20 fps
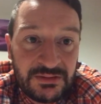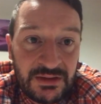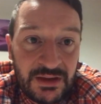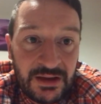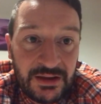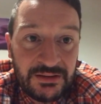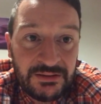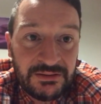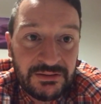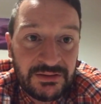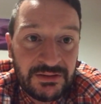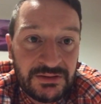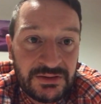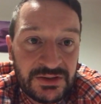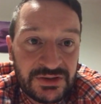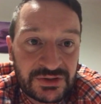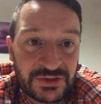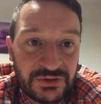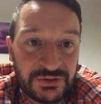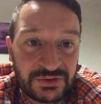and
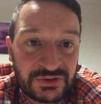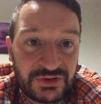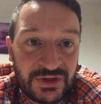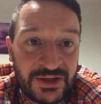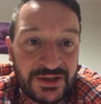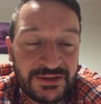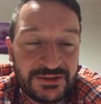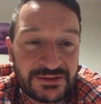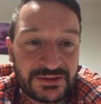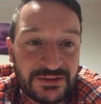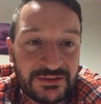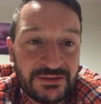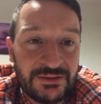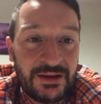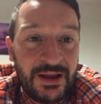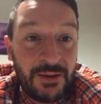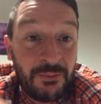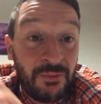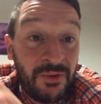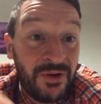discuss things and
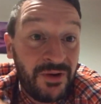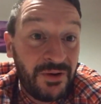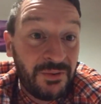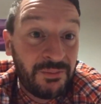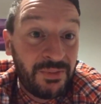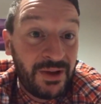network